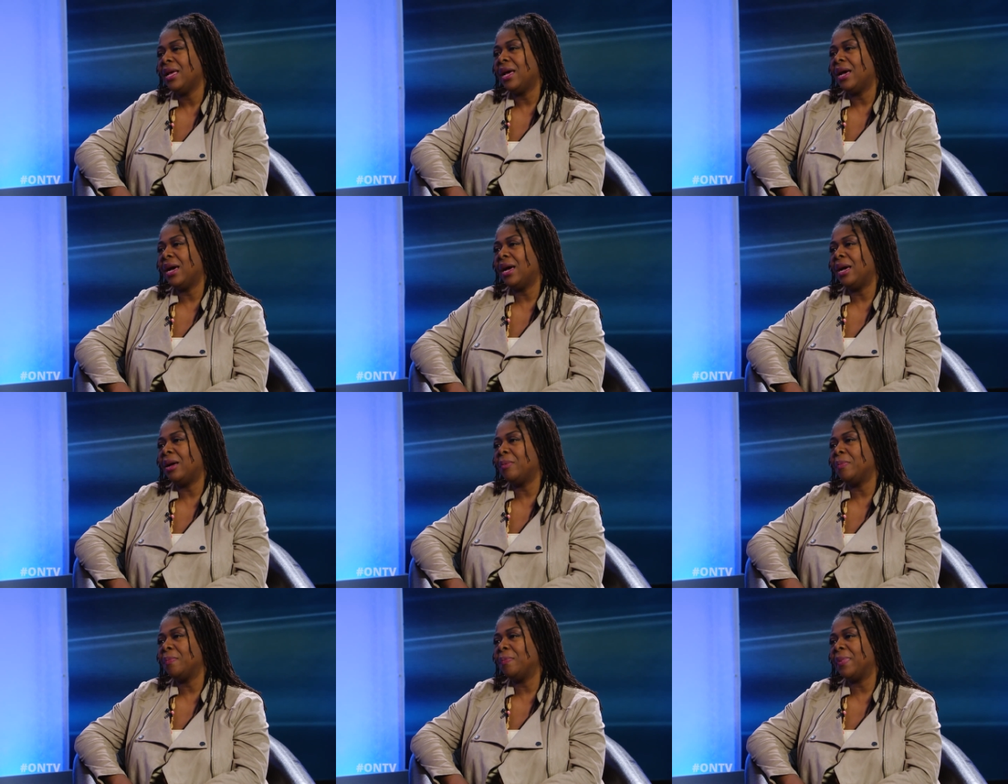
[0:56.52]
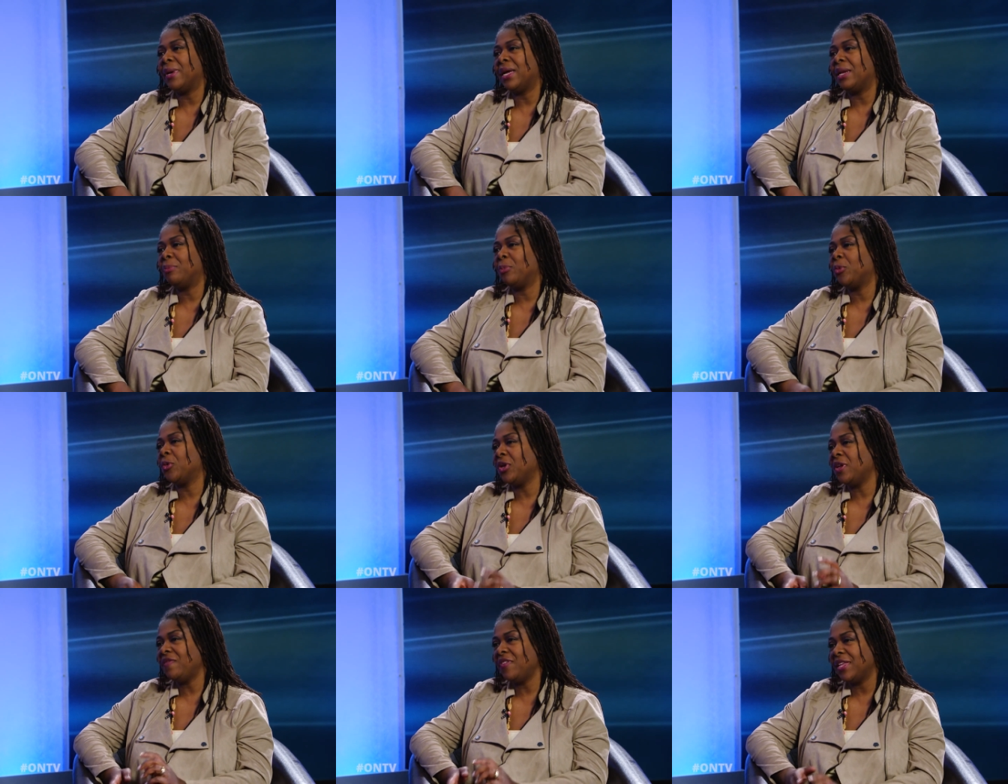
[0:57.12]
um, but
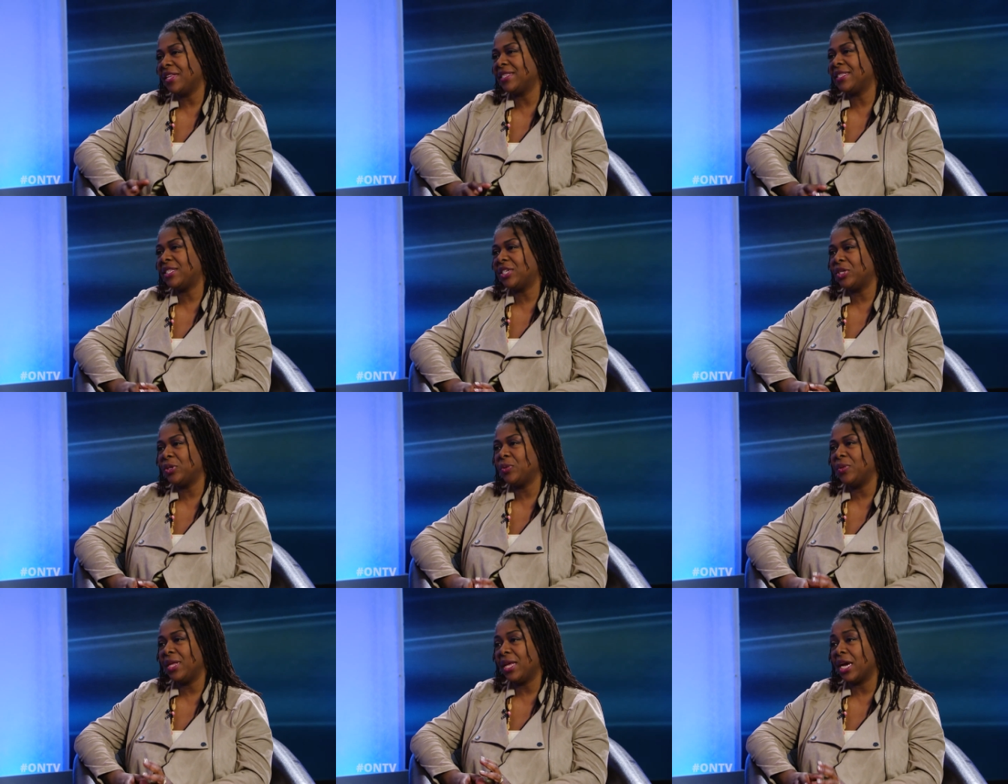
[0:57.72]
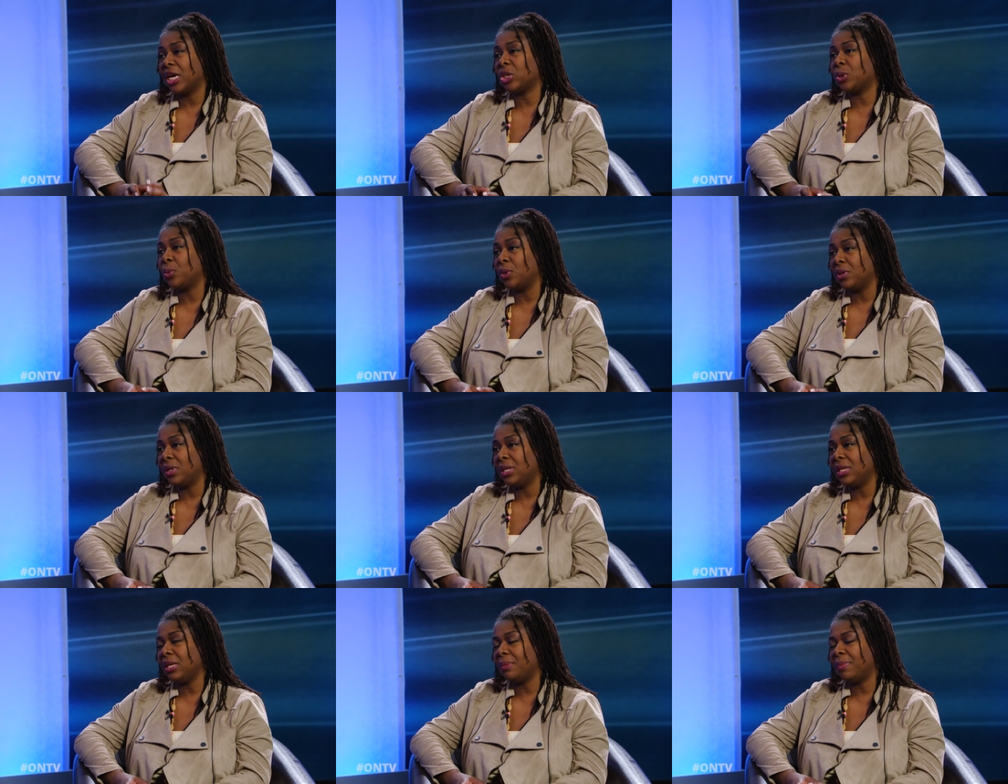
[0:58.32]
previous to the actual
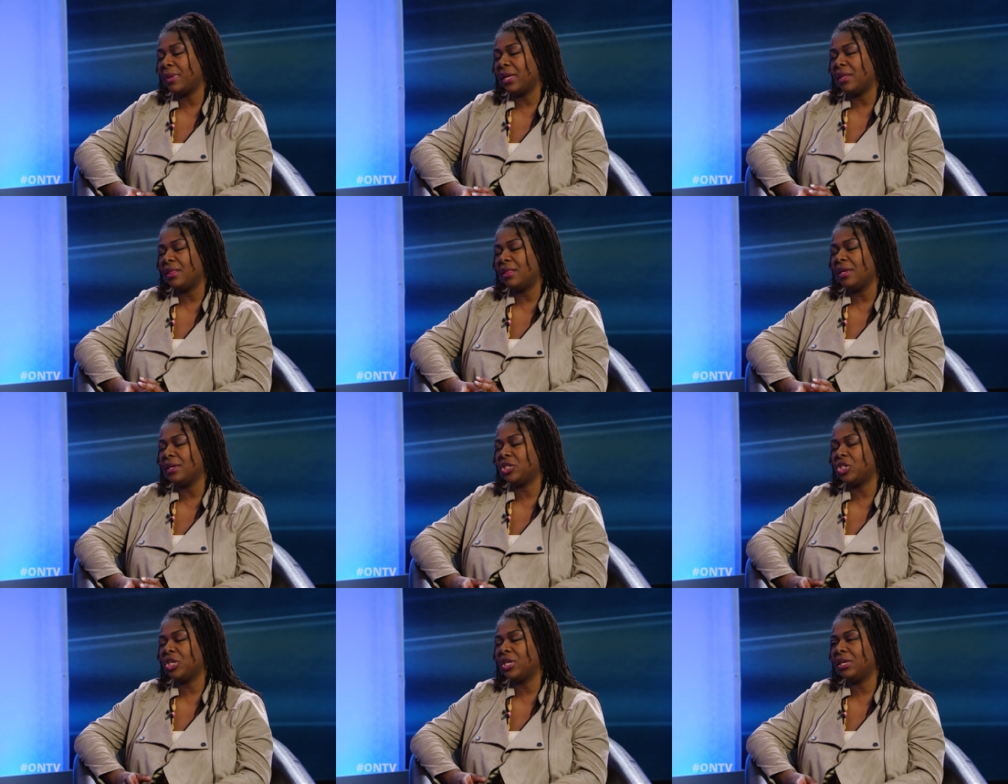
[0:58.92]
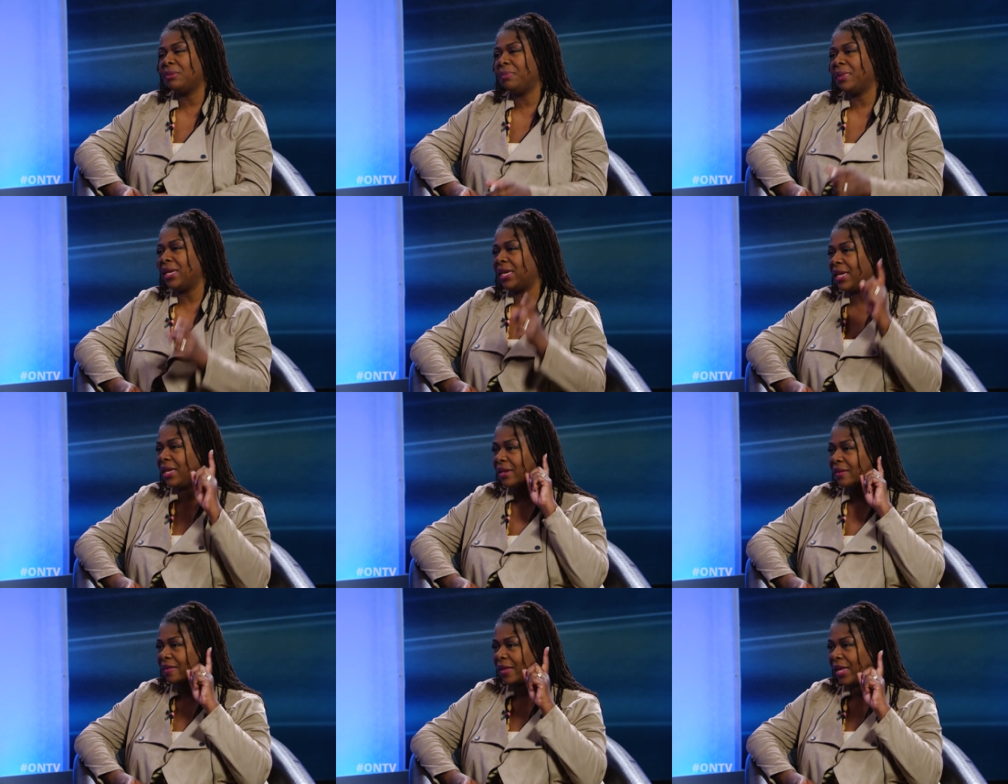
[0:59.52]
clip, I think she had been
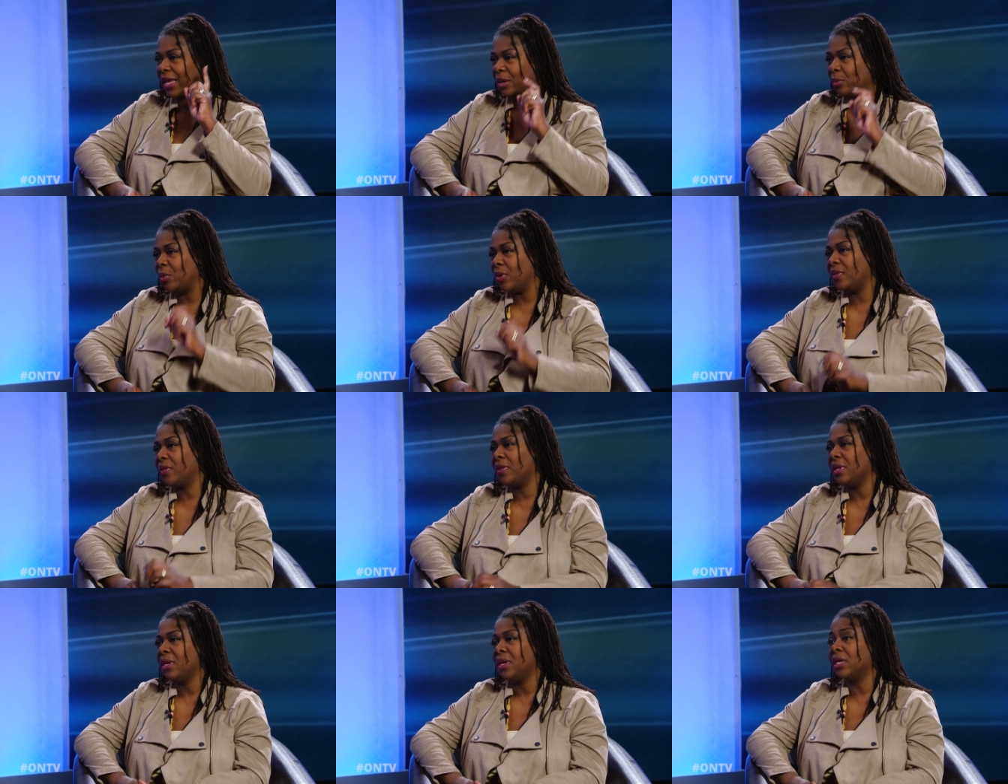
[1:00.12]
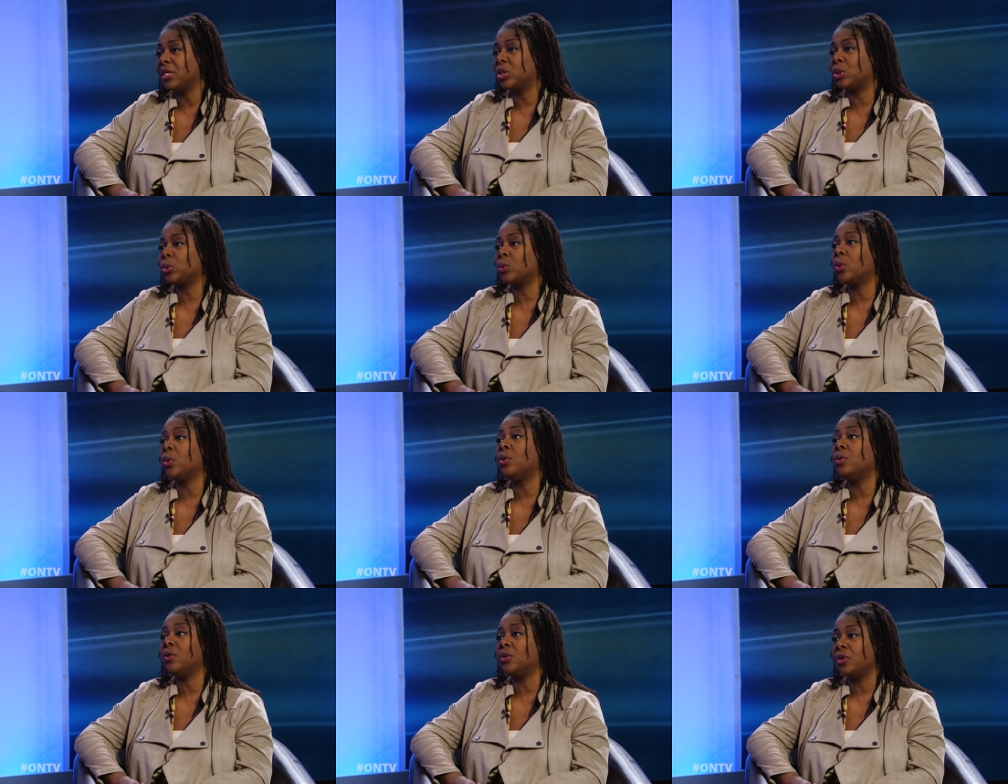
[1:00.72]
hit in the head with a
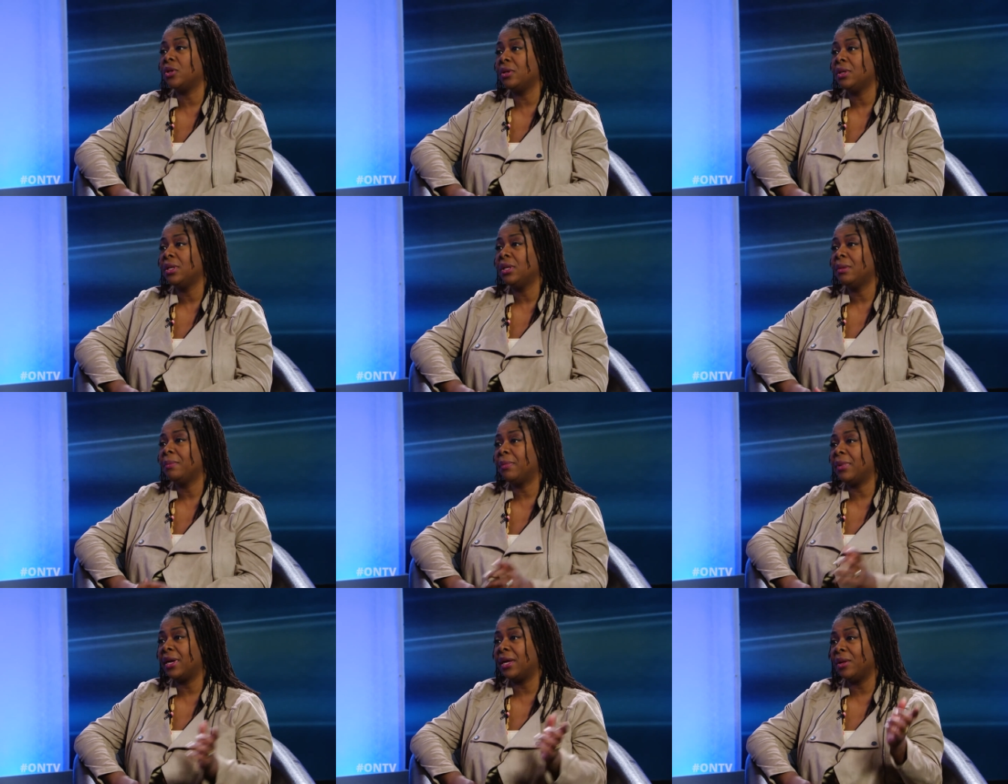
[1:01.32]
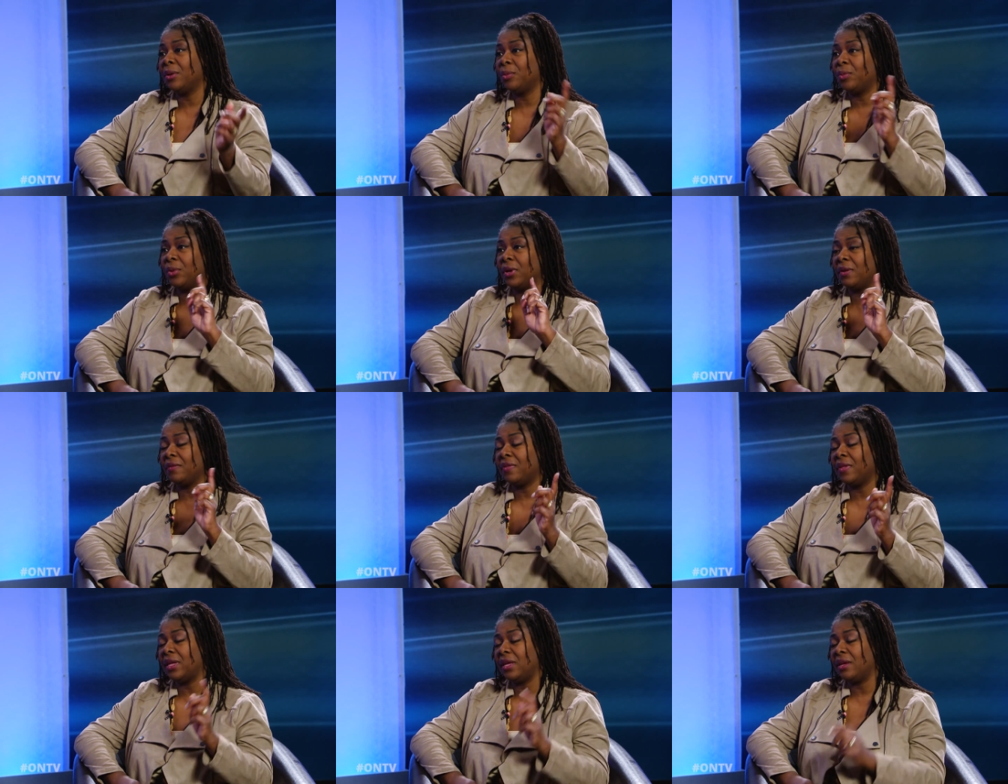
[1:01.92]
stroller by one
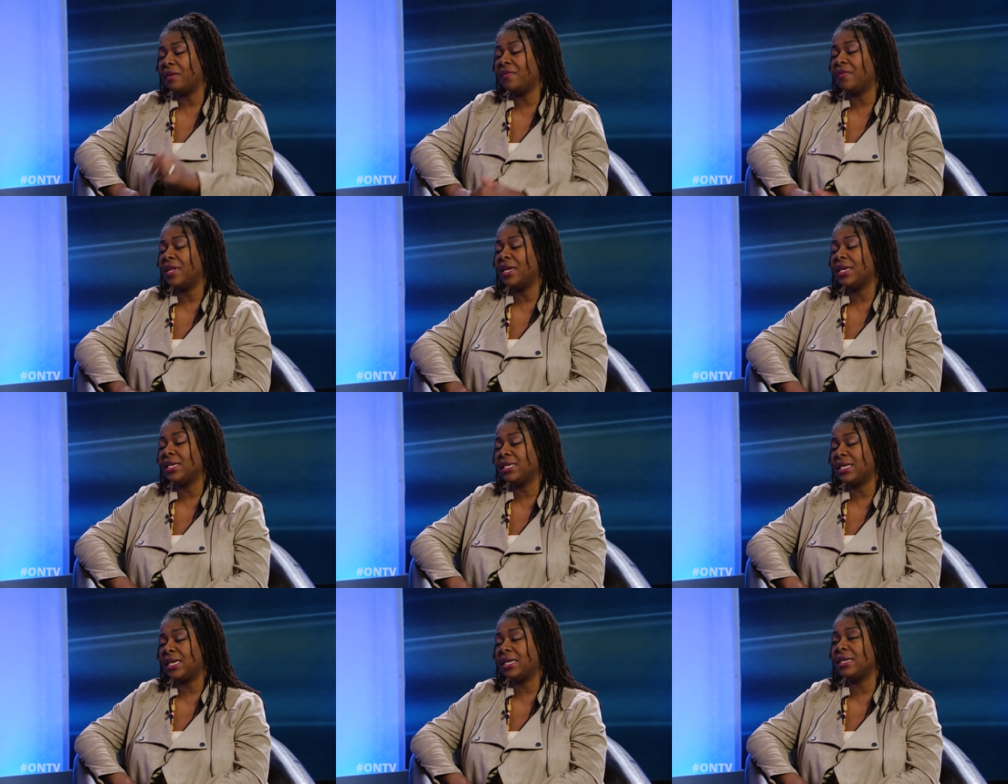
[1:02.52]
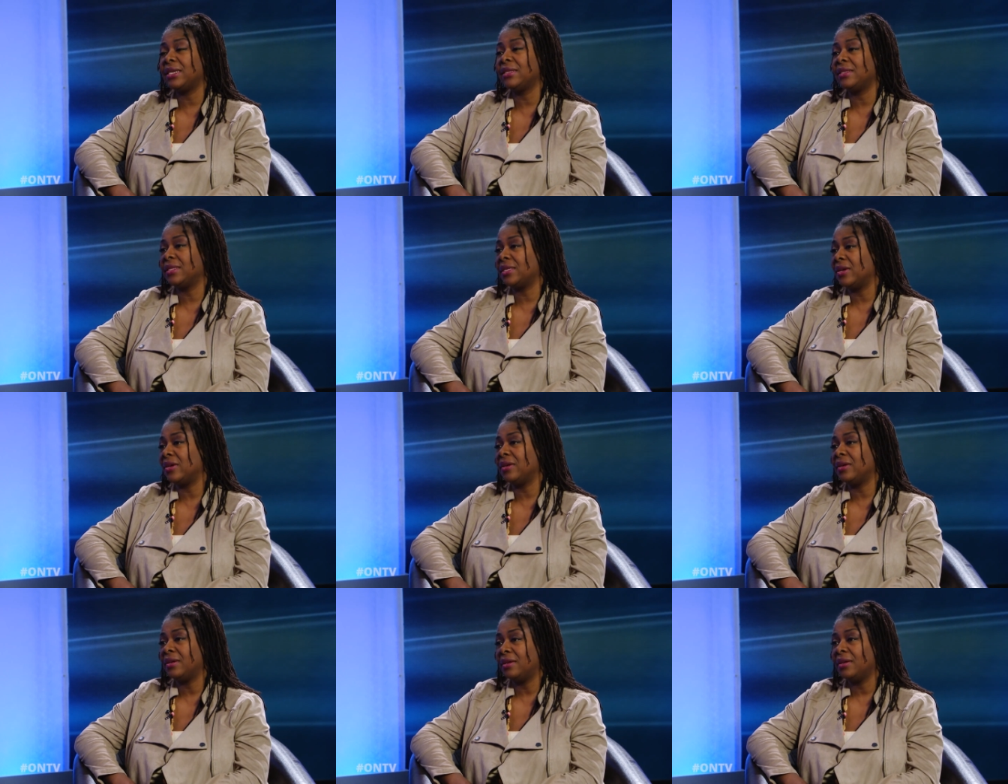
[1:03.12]
of the uh, flight attendants
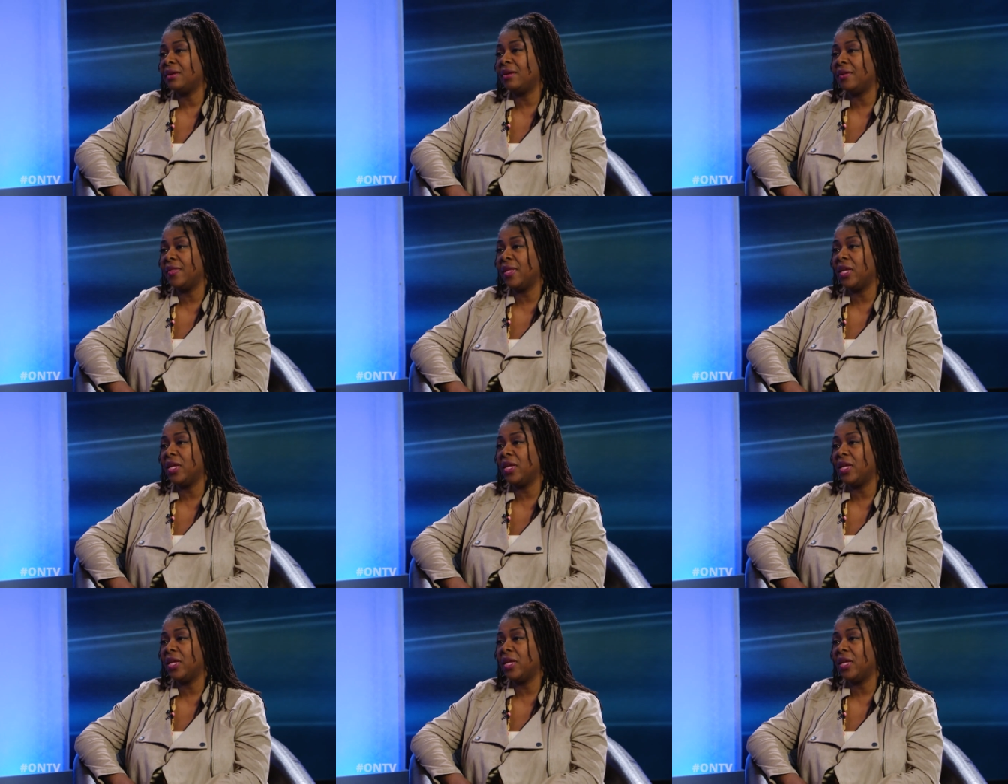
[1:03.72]
on, oh on